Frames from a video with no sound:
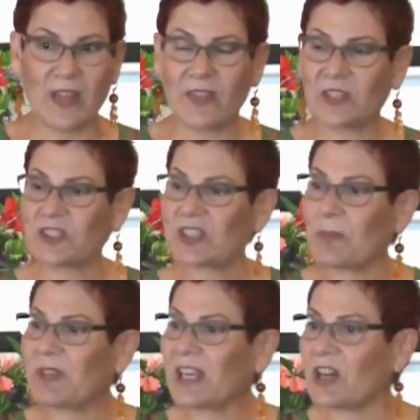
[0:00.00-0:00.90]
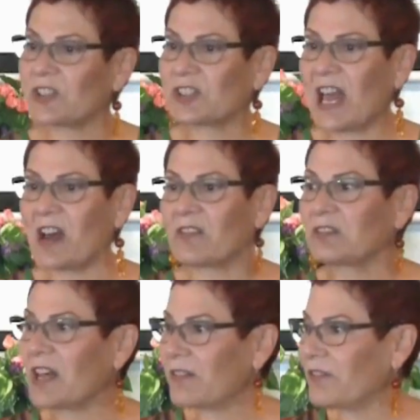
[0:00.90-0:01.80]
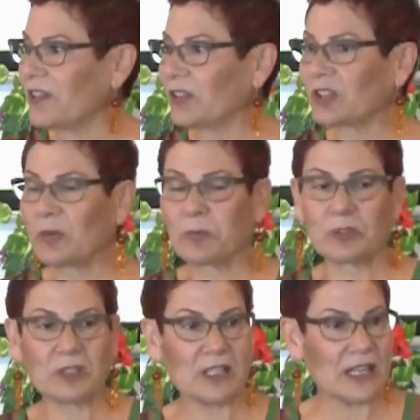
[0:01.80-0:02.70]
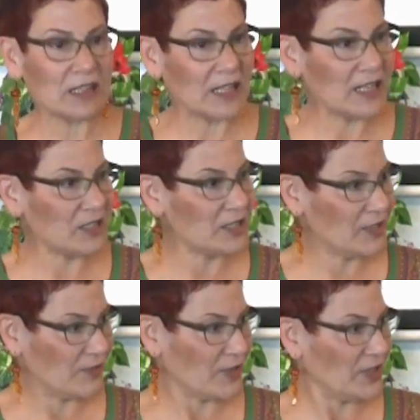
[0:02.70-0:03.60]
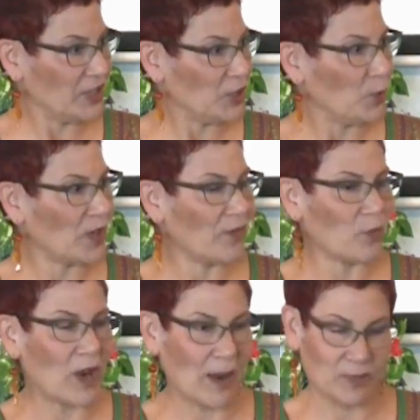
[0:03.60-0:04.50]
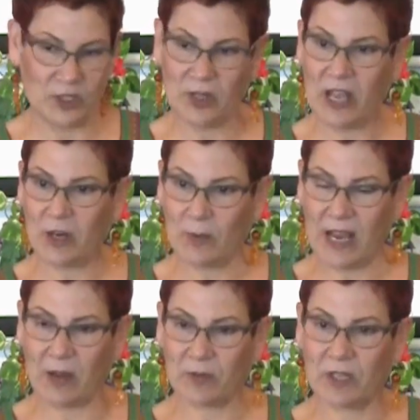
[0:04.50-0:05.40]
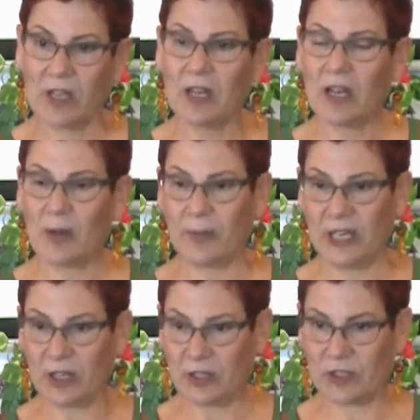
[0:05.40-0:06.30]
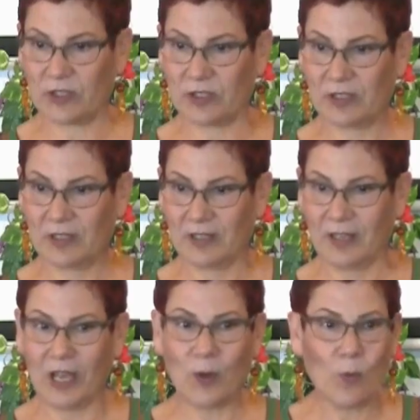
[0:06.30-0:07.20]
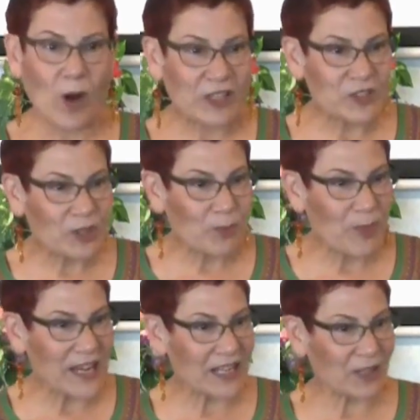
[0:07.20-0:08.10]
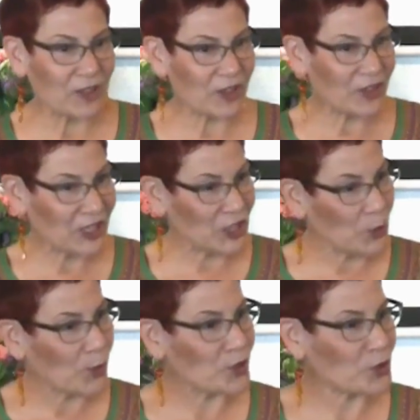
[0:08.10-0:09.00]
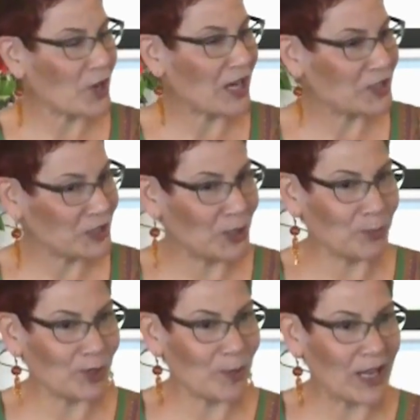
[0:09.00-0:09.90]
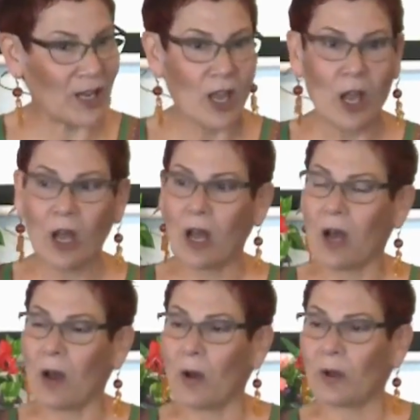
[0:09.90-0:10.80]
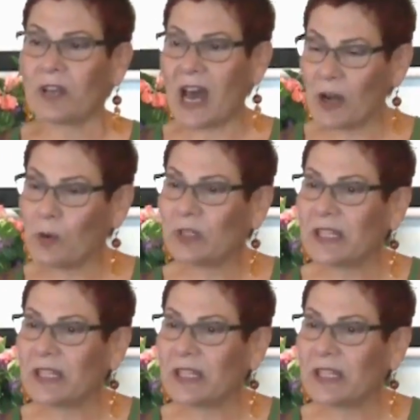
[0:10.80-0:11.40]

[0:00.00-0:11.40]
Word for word: and then something else out of left field, completely different than you would have wrapped your head around, appears and winds up making the thing you were trying to implement not